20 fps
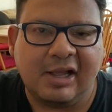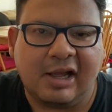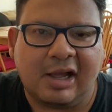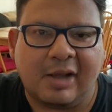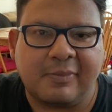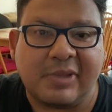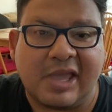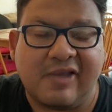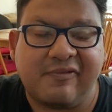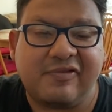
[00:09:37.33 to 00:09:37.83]

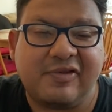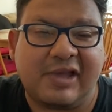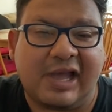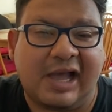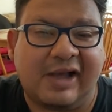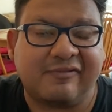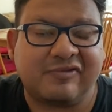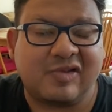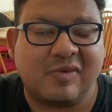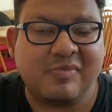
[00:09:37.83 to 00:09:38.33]
if you
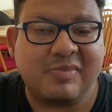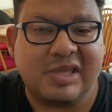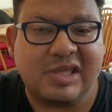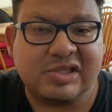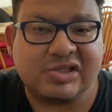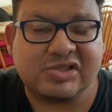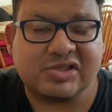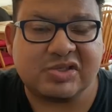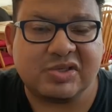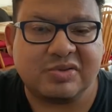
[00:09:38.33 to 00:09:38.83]
have the
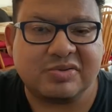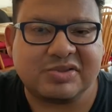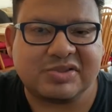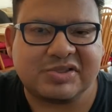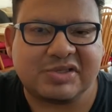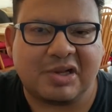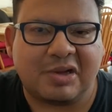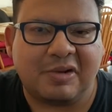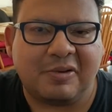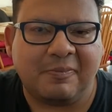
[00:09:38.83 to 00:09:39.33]
means to.
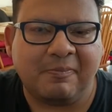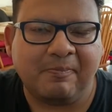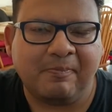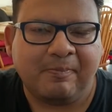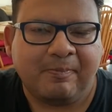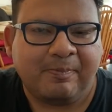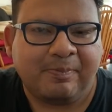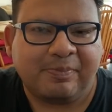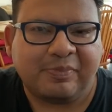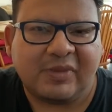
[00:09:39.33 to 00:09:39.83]
So
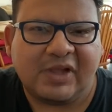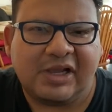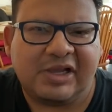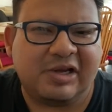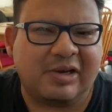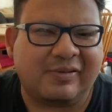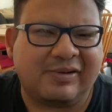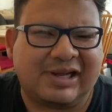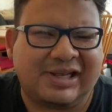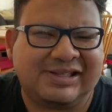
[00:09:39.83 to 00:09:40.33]

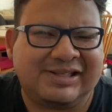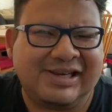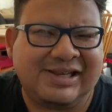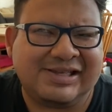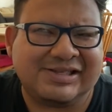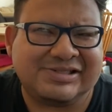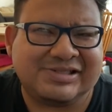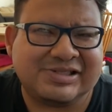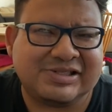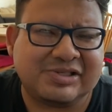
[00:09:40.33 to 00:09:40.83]
I
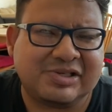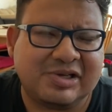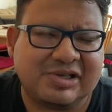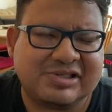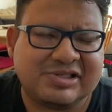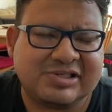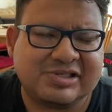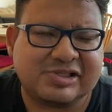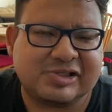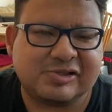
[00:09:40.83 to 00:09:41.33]
think it's just good
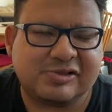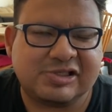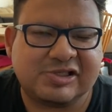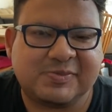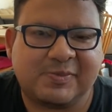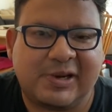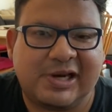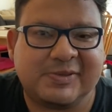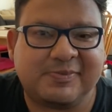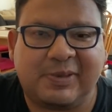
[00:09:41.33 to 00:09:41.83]
to
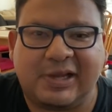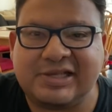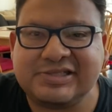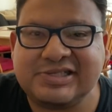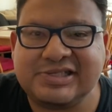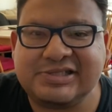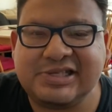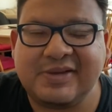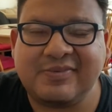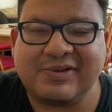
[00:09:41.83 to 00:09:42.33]
spread
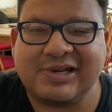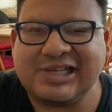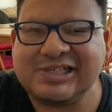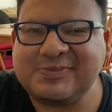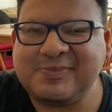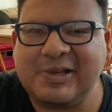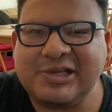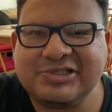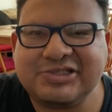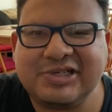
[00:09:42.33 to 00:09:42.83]
positivity,
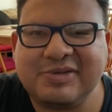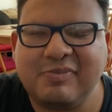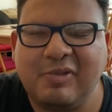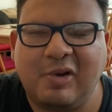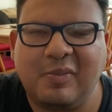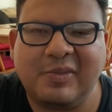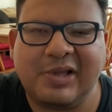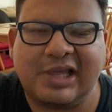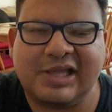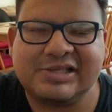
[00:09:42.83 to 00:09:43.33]
especially
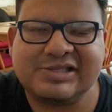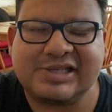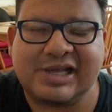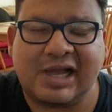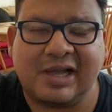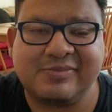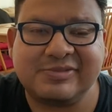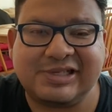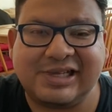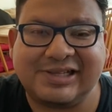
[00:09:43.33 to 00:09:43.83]
in
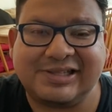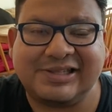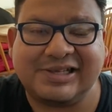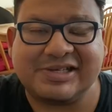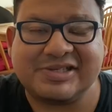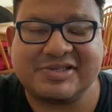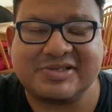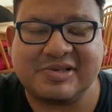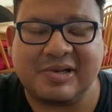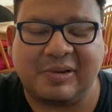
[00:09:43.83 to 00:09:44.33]
times like
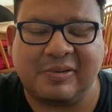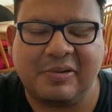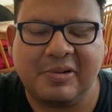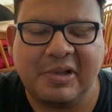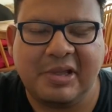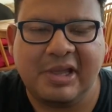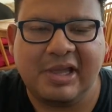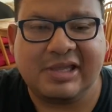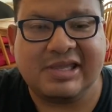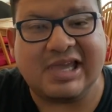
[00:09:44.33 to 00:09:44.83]
this. So
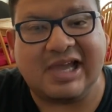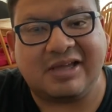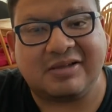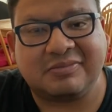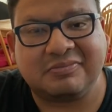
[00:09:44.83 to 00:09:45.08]
Yeah.